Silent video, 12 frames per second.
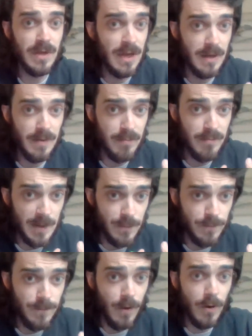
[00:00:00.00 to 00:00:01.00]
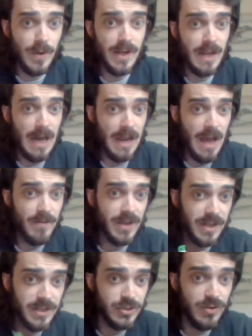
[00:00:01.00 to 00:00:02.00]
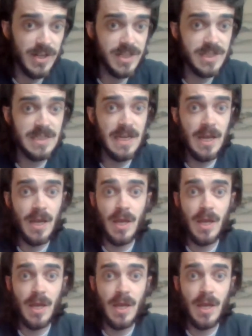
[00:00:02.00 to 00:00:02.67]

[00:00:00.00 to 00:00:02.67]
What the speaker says: and people following and having an interest